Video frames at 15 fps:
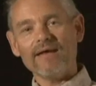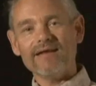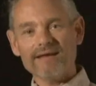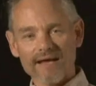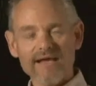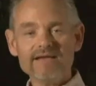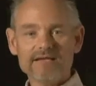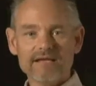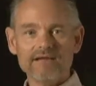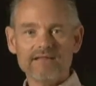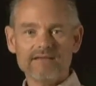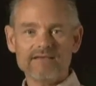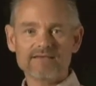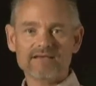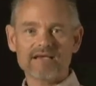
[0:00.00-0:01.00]
and in 19
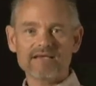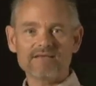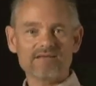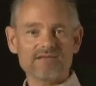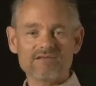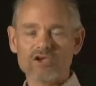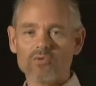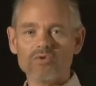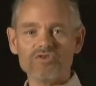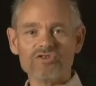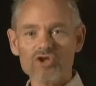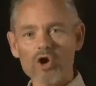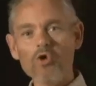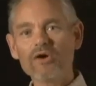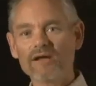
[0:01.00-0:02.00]
of these cases there
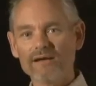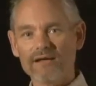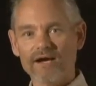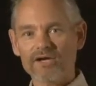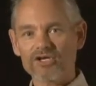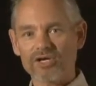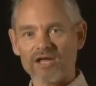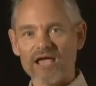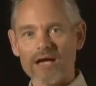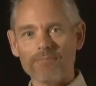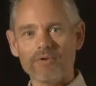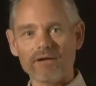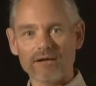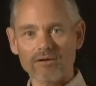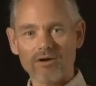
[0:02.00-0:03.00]
was no conduction
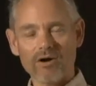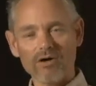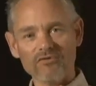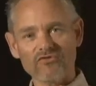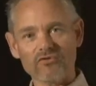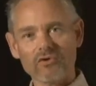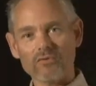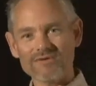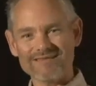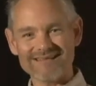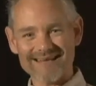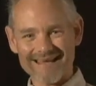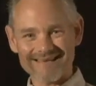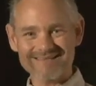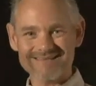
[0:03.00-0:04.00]
happening at all, so it was
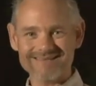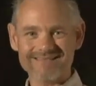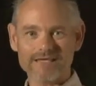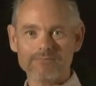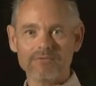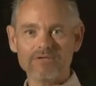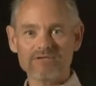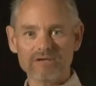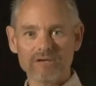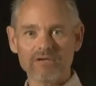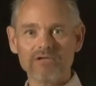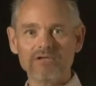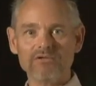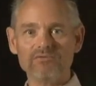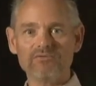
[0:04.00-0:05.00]
in essence a
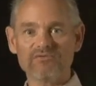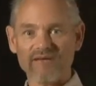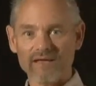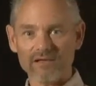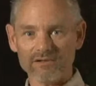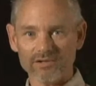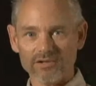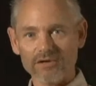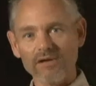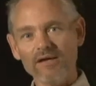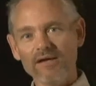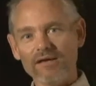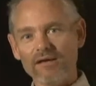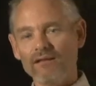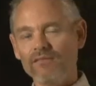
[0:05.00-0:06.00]
material failure
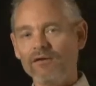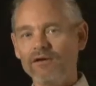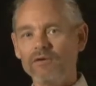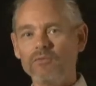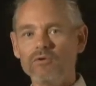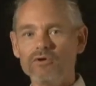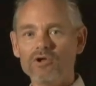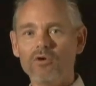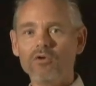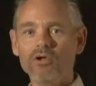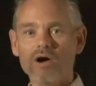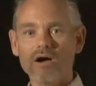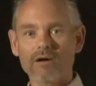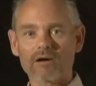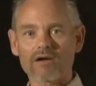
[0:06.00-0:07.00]
in that it would no
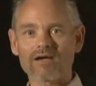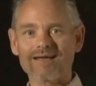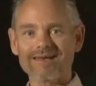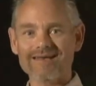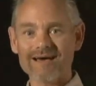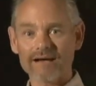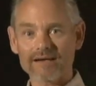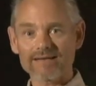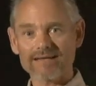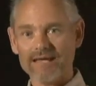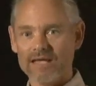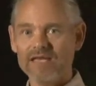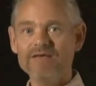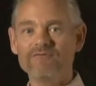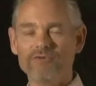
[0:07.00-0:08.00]
longer conduct
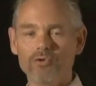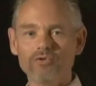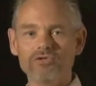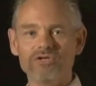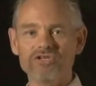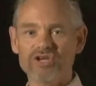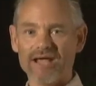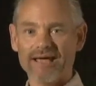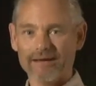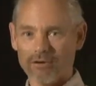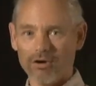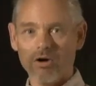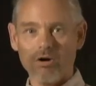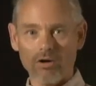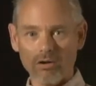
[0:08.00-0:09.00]
any voltage at
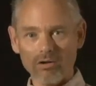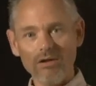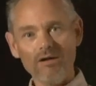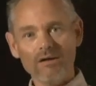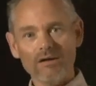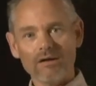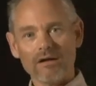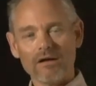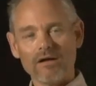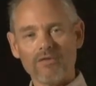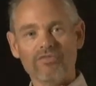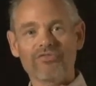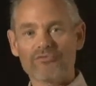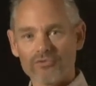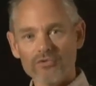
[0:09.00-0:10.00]
all
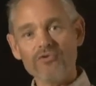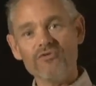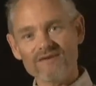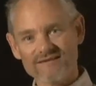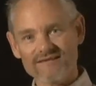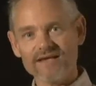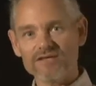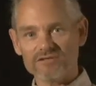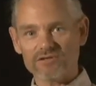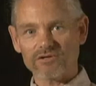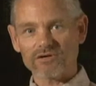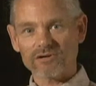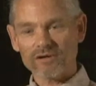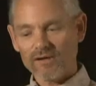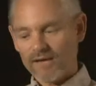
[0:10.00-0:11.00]
uh, through the
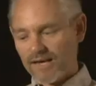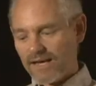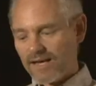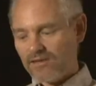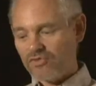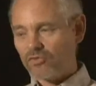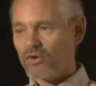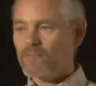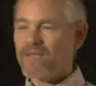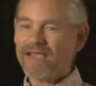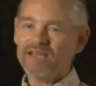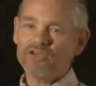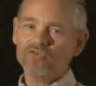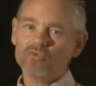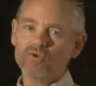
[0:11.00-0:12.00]
sensor. In the
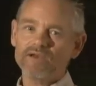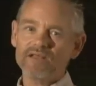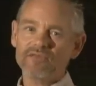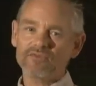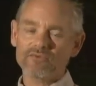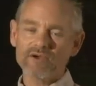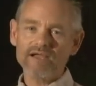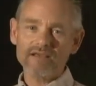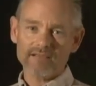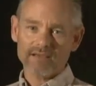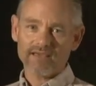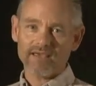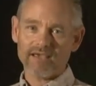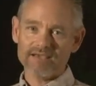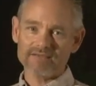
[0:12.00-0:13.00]
remaining 23 of
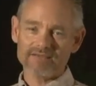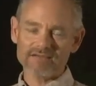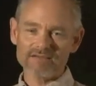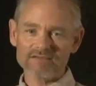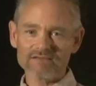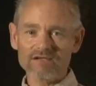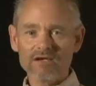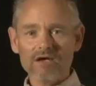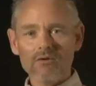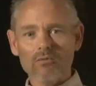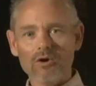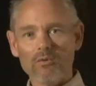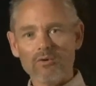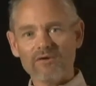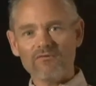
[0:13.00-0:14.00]
the cases,
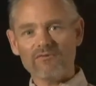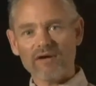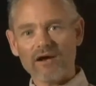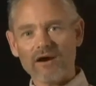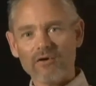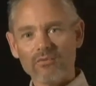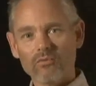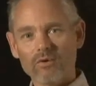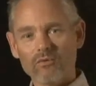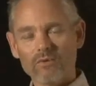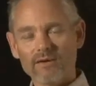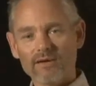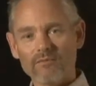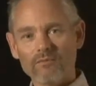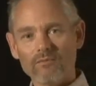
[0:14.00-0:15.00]
what we found when
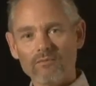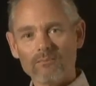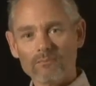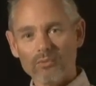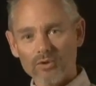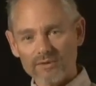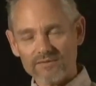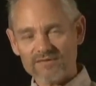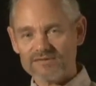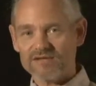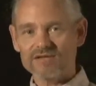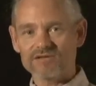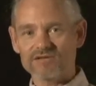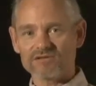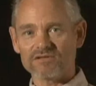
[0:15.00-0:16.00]
we put the
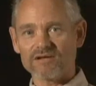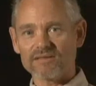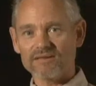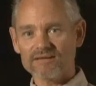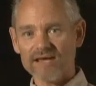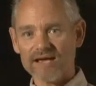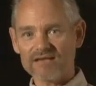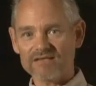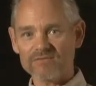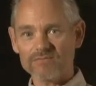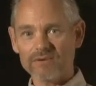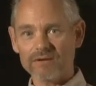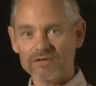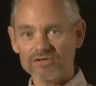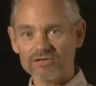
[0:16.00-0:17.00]
sensors on the
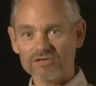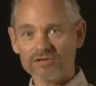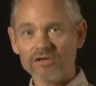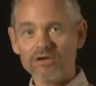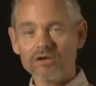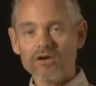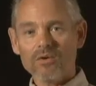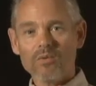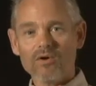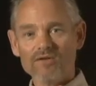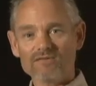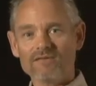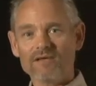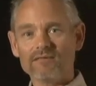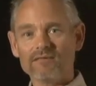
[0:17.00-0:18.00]
test bench
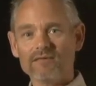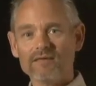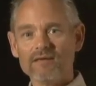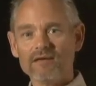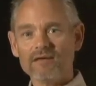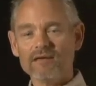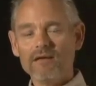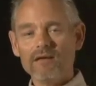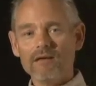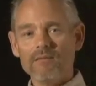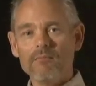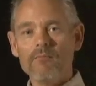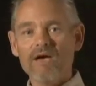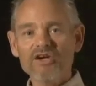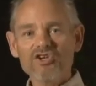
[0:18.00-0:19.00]
was that the
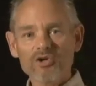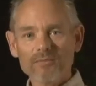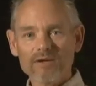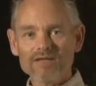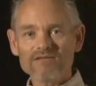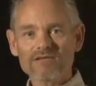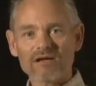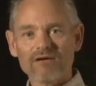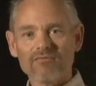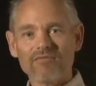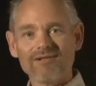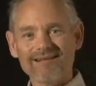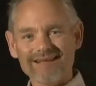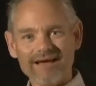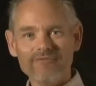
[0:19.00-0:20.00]
measurements
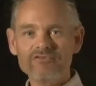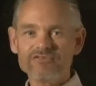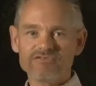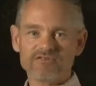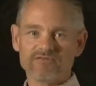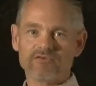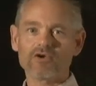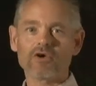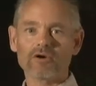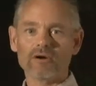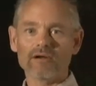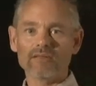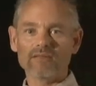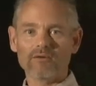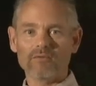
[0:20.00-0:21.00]
of the levels of
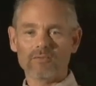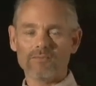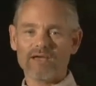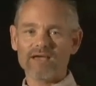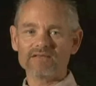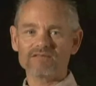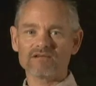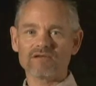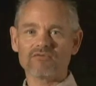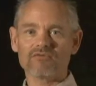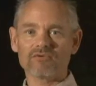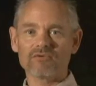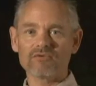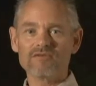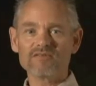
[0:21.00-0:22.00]
current that were passing
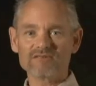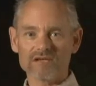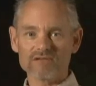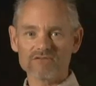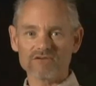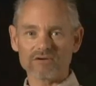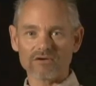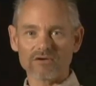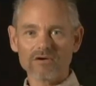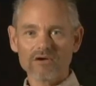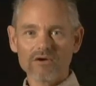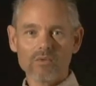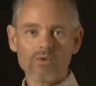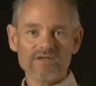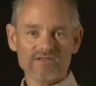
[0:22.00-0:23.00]
through the sensor
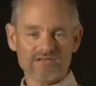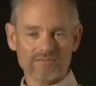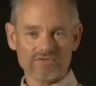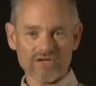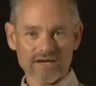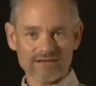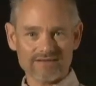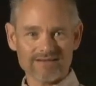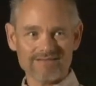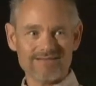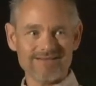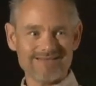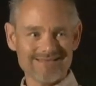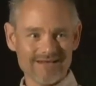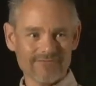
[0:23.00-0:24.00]
when subjected to